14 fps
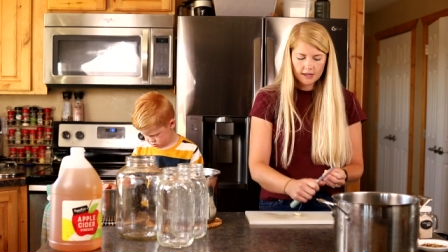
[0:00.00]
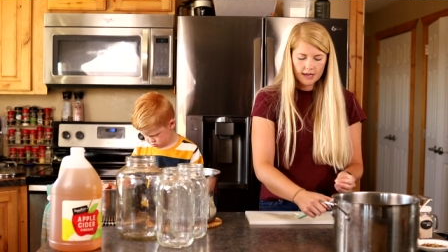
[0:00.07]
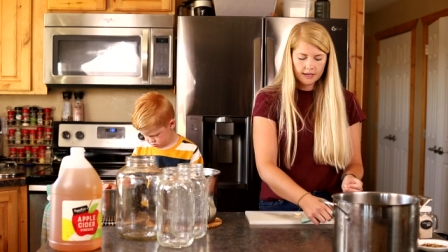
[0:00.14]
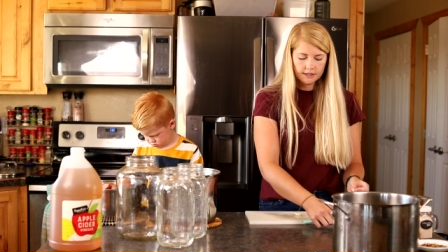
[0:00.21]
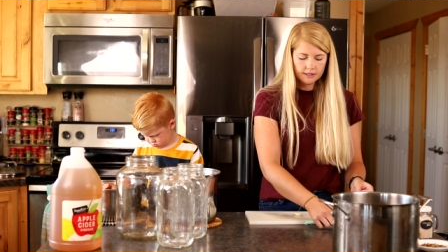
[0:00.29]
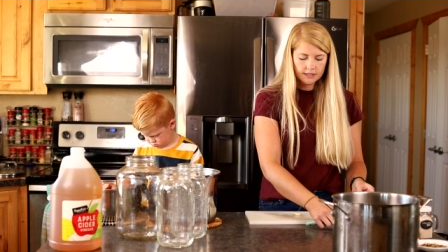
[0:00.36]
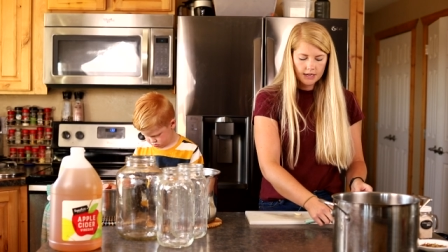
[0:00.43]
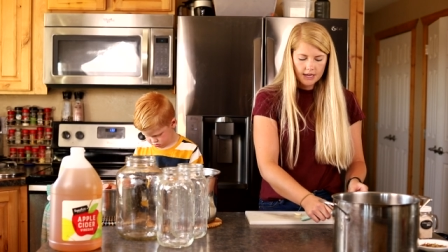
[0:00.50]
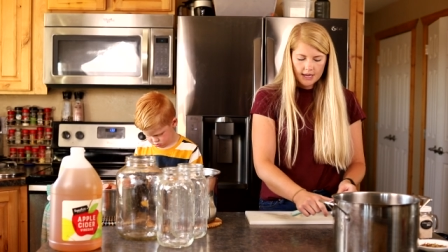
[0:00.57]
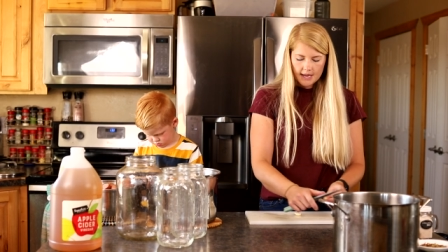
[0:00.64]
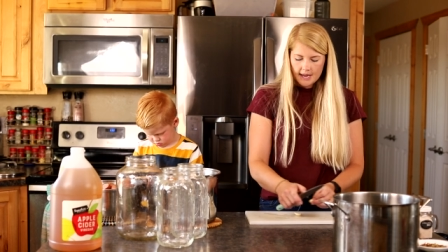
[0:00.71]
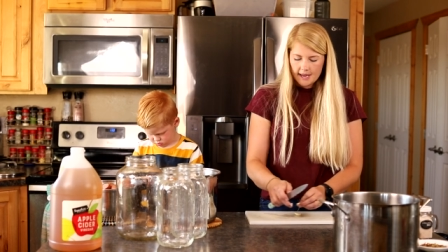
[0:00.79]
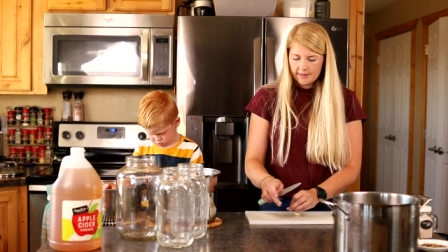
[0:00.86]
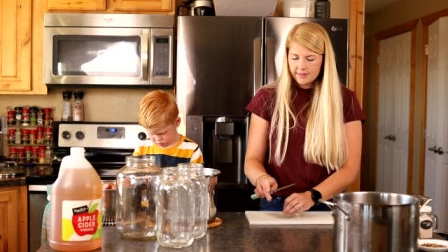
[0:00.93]
the end
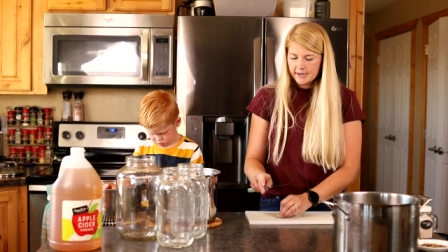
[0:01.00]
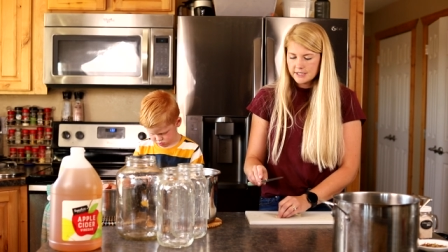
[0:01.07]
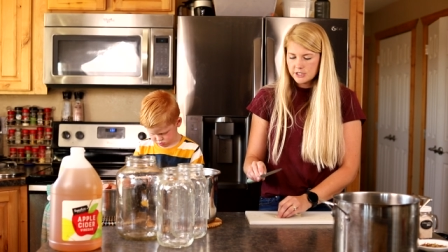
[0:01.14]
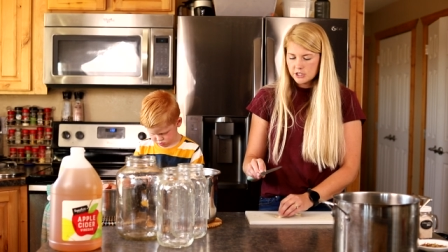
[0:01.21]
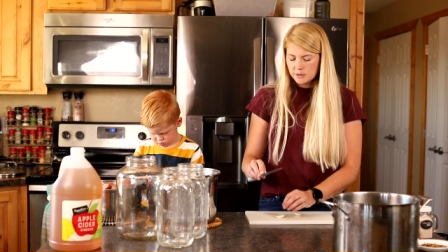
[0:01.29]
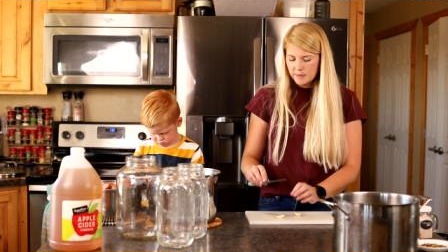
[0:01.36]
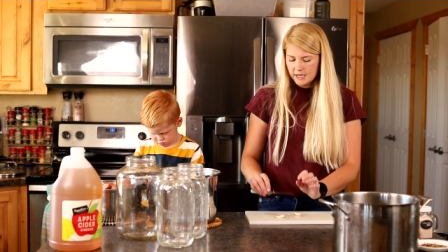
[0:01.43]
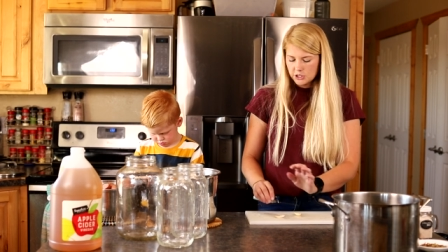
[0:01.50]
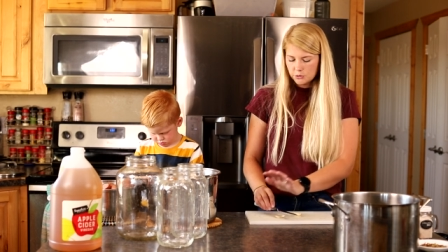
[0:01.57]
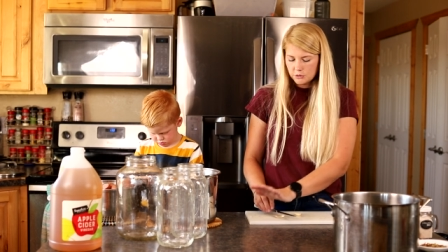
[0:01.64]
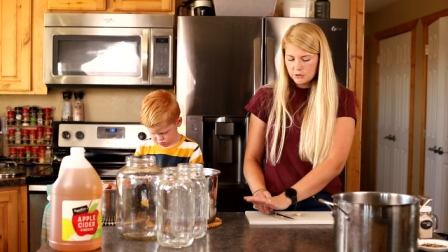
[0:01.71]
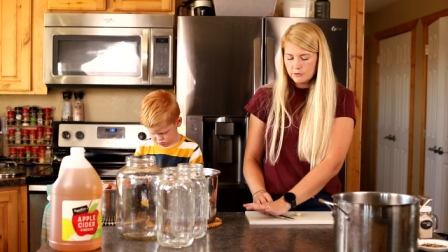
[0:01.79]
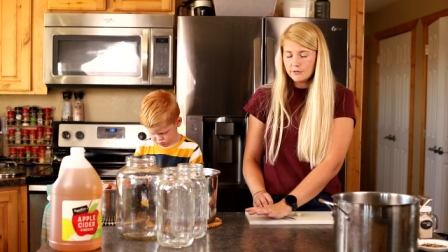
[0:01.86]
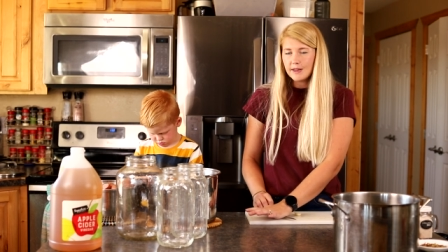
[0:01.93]
and then I just smash
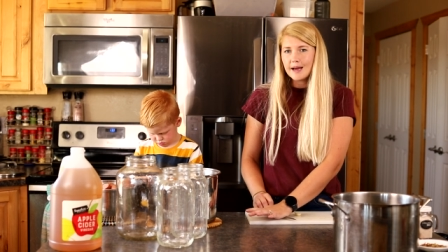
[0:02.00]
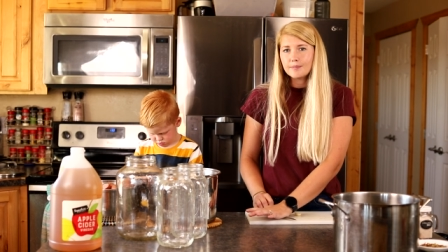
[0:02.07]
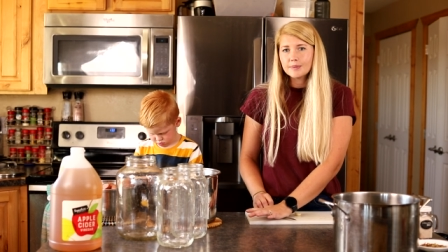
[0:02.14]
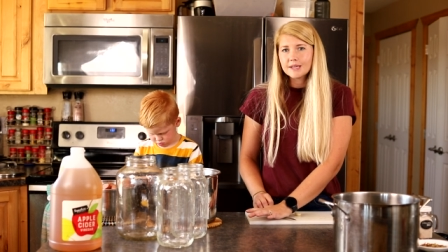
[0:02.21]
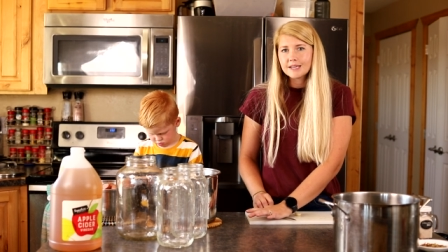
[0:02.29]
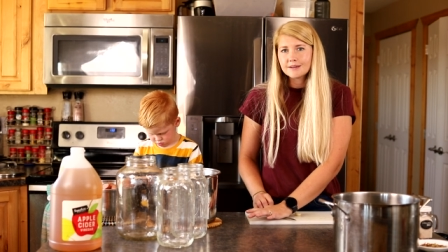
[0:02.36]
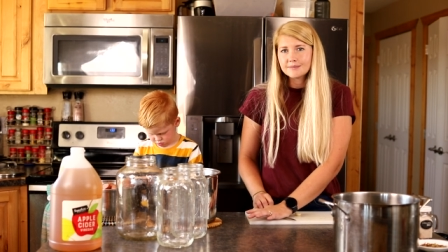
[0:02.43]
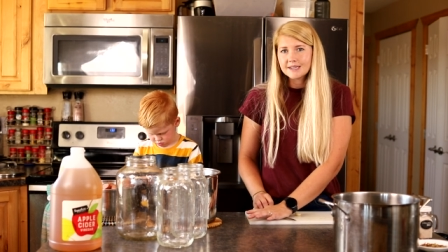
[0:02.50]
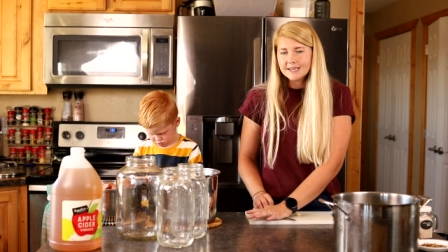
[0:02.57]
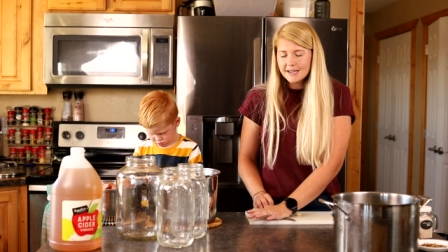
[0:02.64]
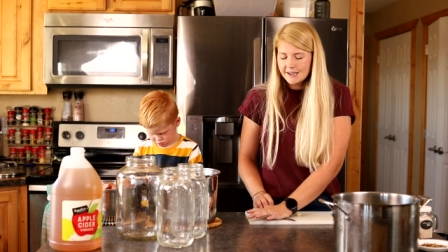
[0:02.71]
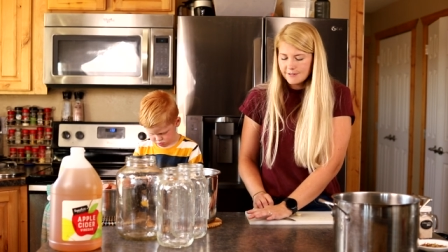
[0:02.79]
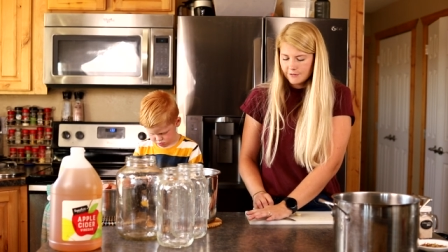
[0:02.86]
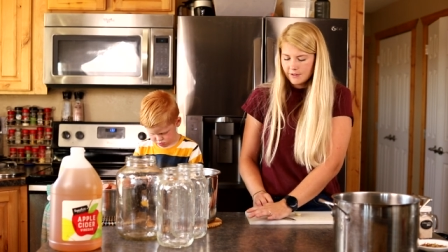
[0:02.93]
it with the flat blade of my
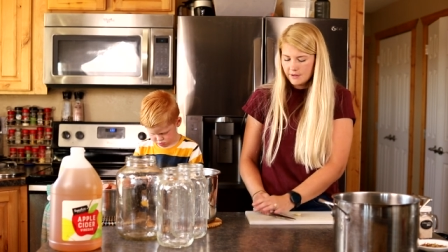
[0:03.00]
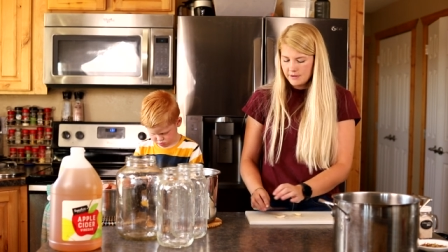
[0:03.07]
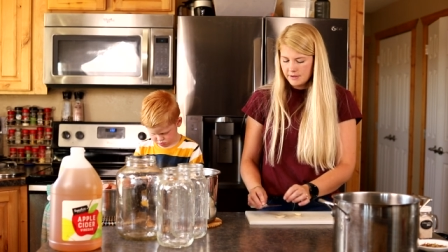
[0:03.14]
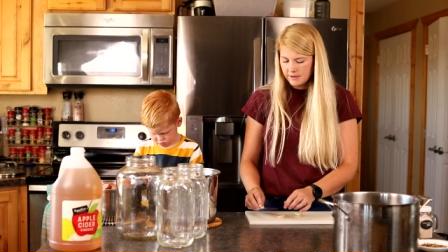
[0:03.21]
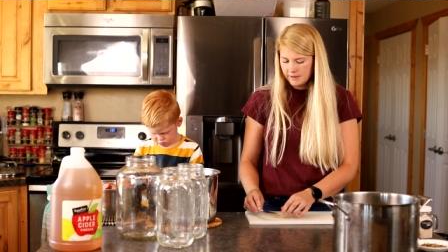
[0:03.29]
knife